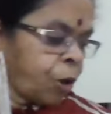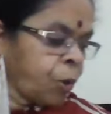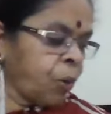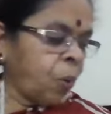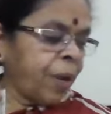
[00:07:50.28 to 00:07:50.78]
what
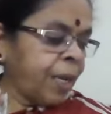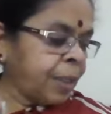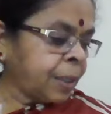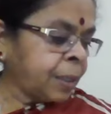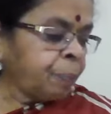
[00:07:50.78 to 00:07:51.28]
you do
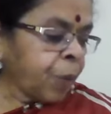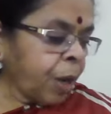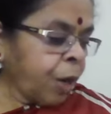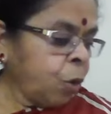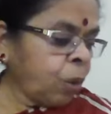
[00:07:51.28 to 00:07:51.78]
is
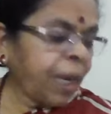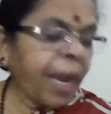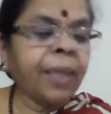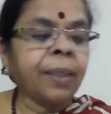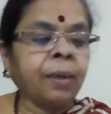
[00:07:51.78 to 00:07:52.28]
you
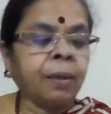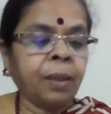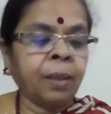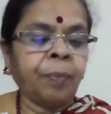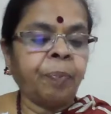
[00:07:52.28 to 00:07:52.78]
take the
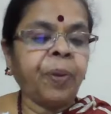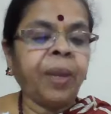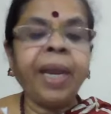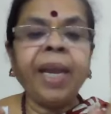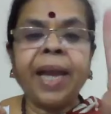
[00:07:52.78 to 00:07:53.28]

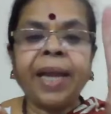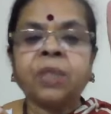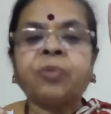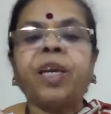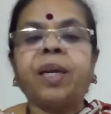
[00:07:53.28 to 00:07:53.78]

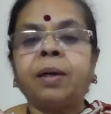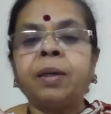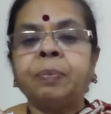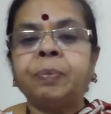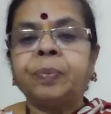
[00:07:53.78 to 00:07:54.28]
index finger
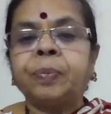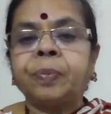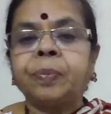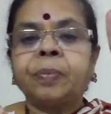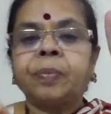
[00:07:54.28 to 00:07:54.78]

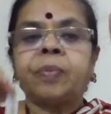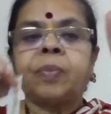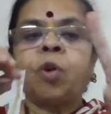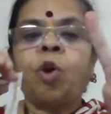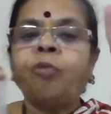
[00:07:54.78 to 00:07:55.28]

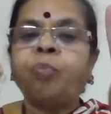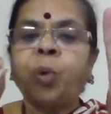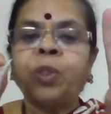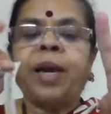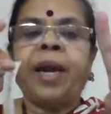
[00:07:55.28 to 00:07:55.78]
of
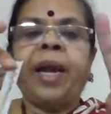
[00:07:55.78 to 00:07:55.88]
both the